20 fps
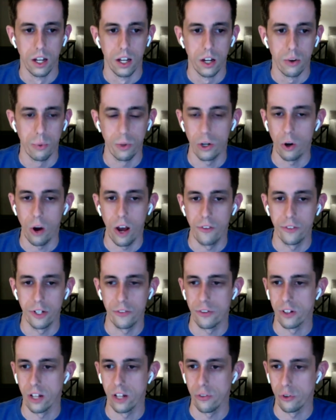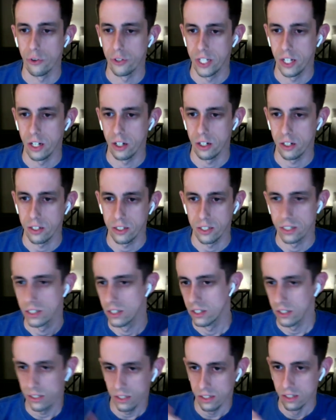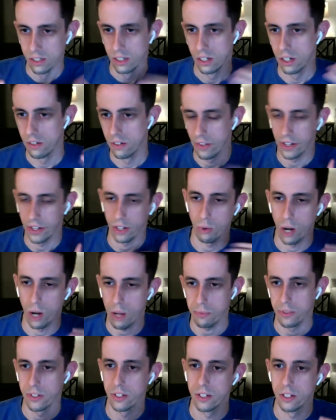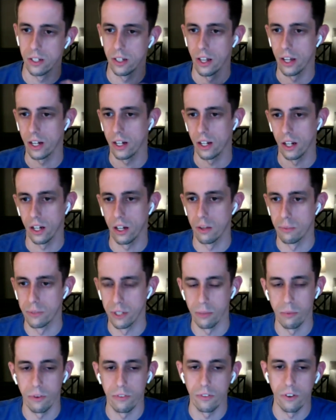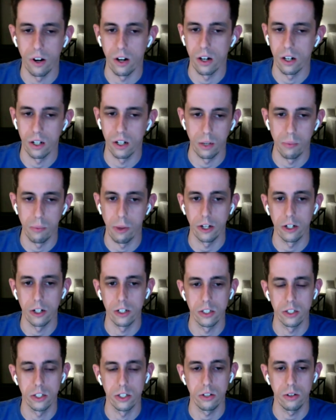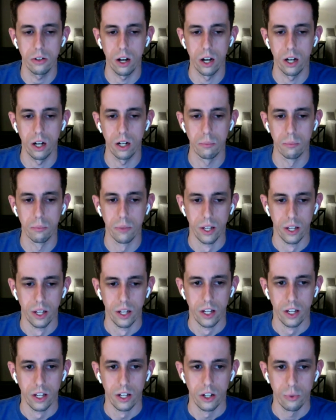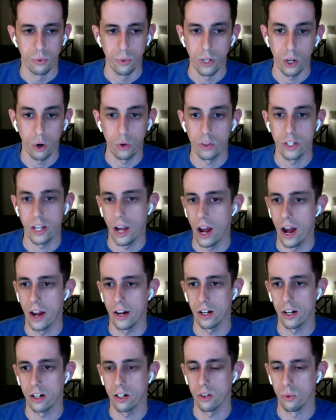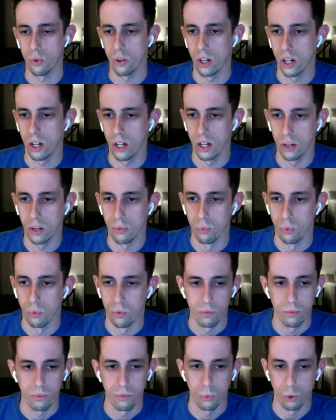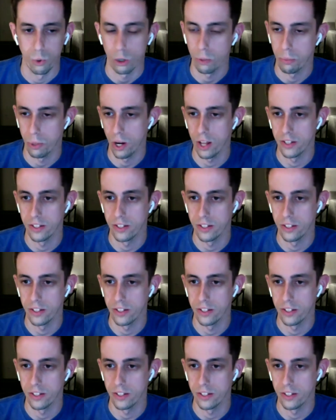we don't have different level tiers of like reps, like some of our competitors do. We only hire WordPress